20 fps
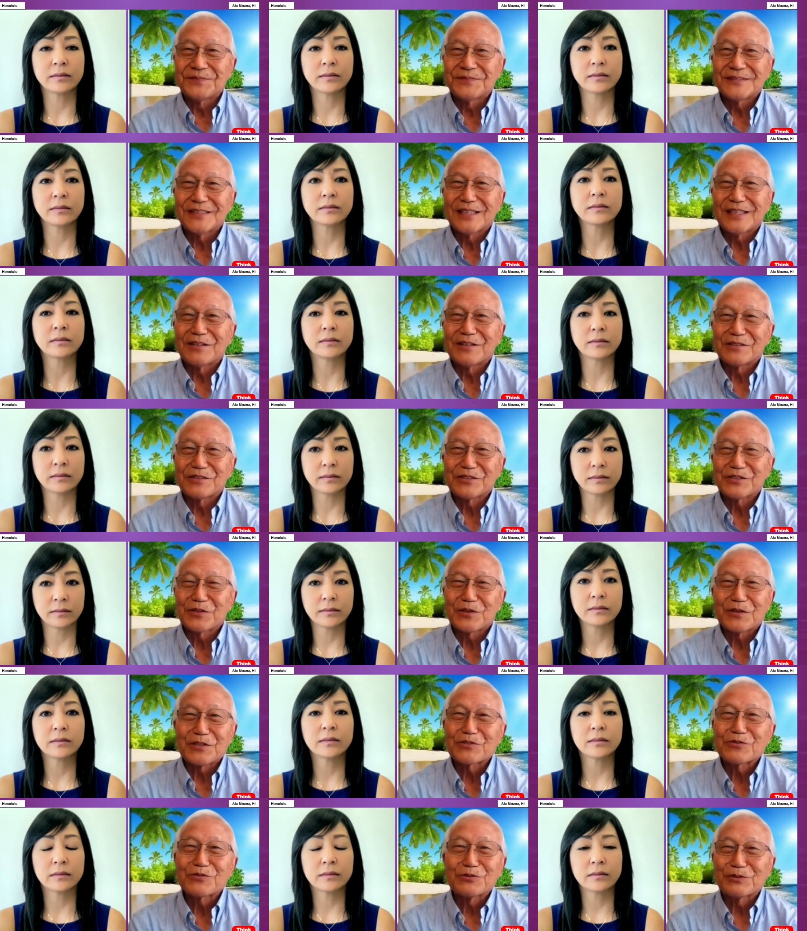Speaker 1: and the
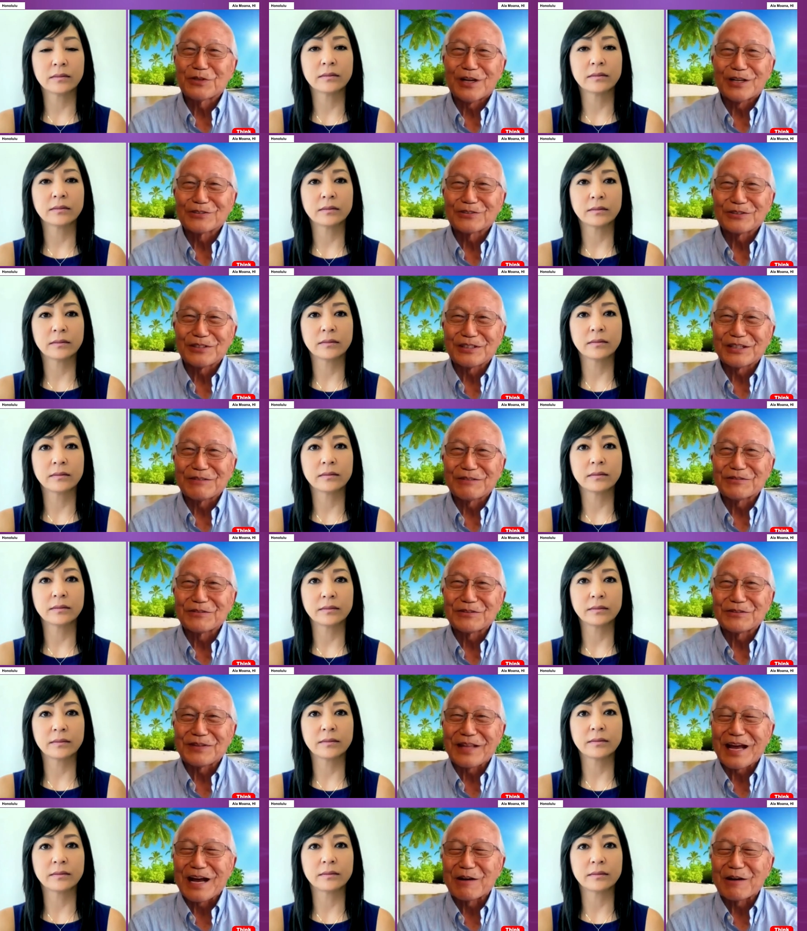story is too long to give
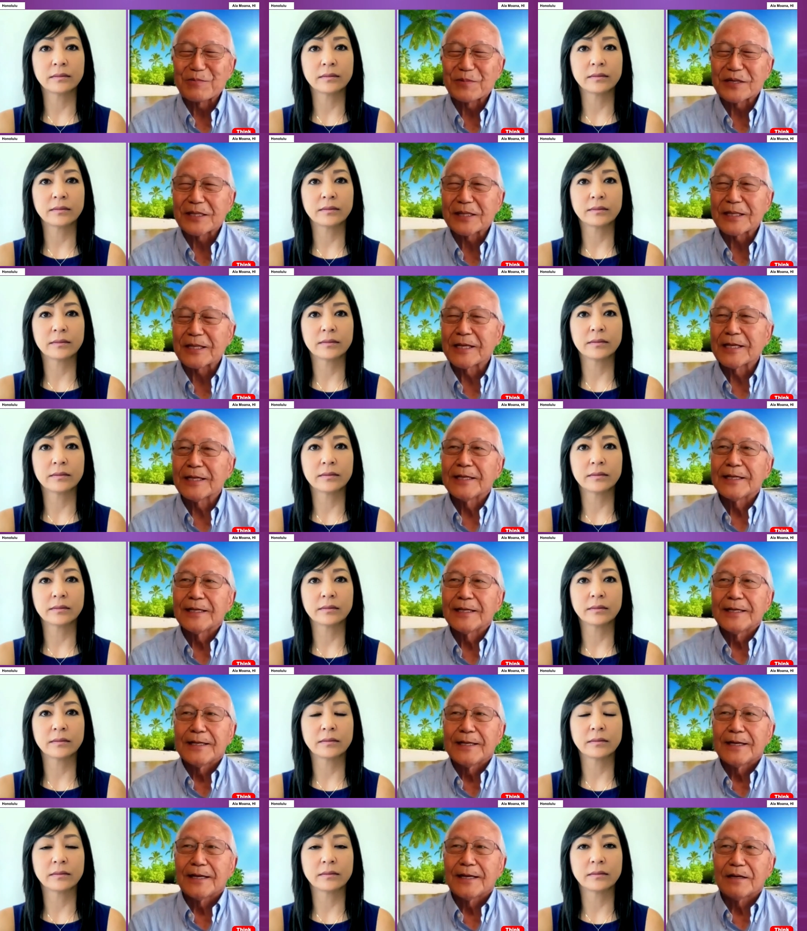you now but
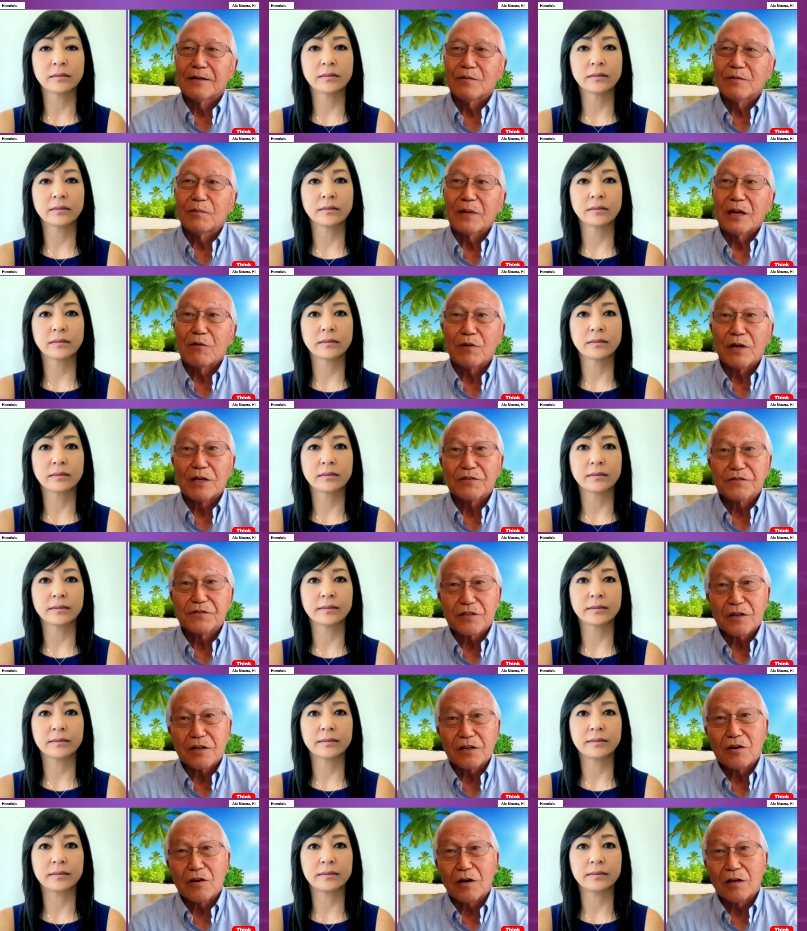uh, my wife
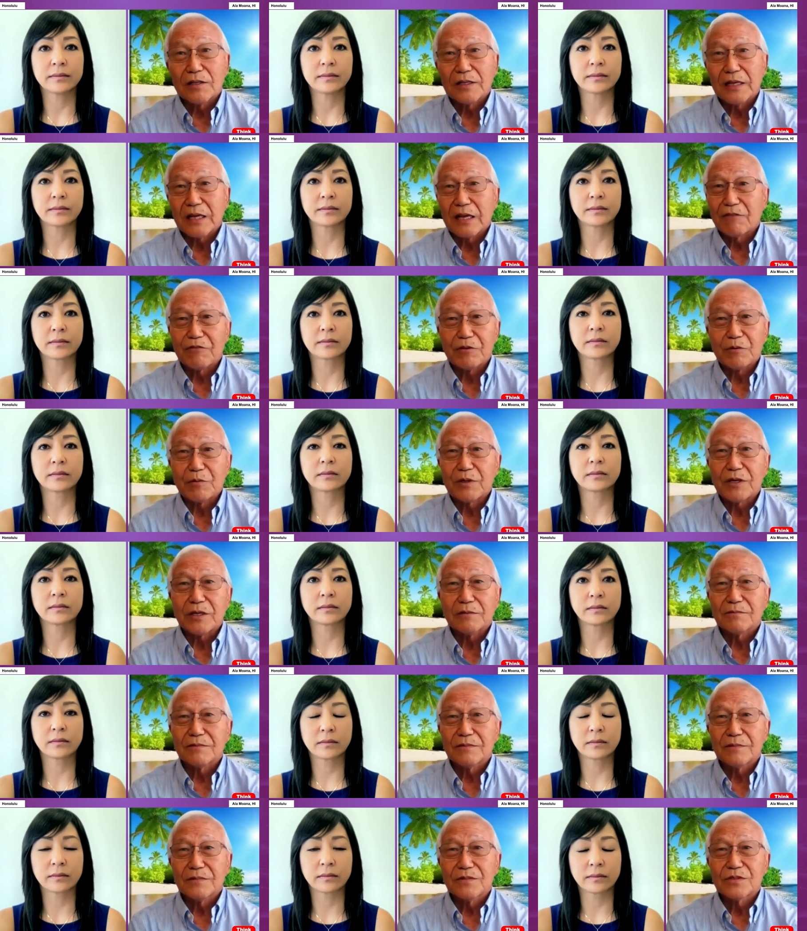started calling everywhere
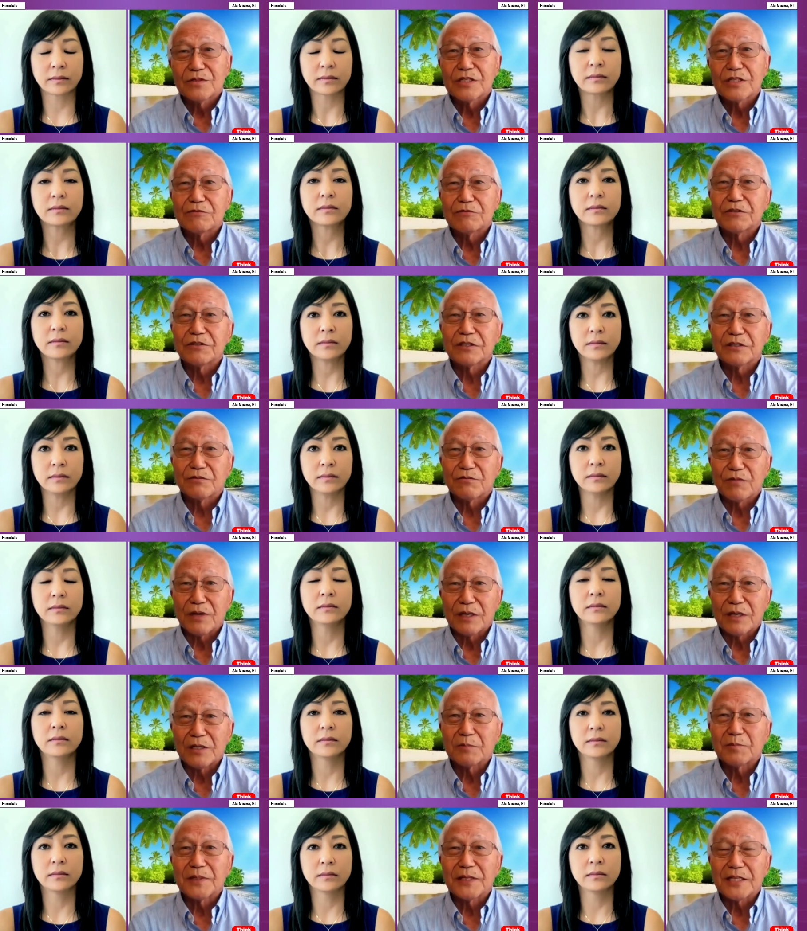to see if we could rent a